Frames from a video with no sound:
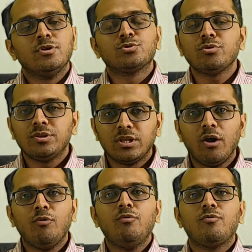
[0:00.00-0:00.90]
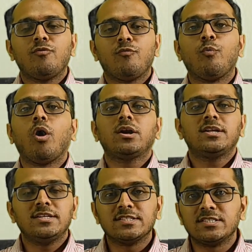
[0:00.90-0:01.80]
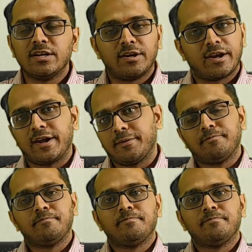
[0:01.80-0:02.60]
So now, what is the trade?